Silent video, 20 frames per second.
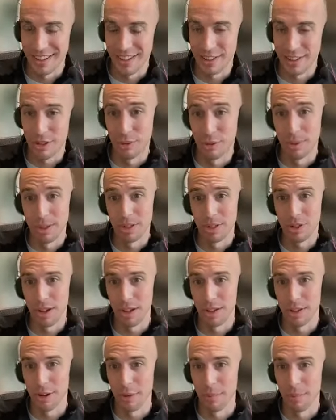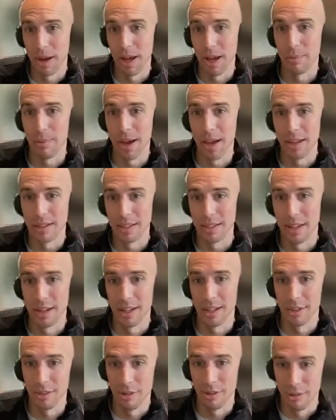to each other, bypassing any
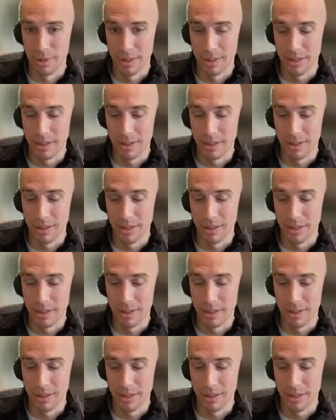human